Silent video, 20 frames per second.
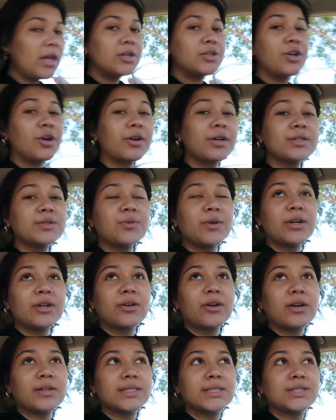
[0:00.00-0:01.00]
Target's right
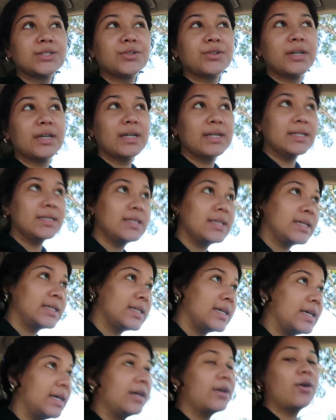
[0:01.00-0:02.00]
across the street and it's like
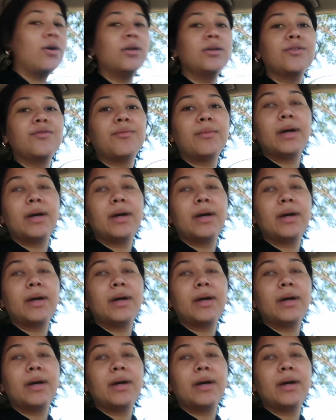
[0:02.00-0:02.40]
taking all of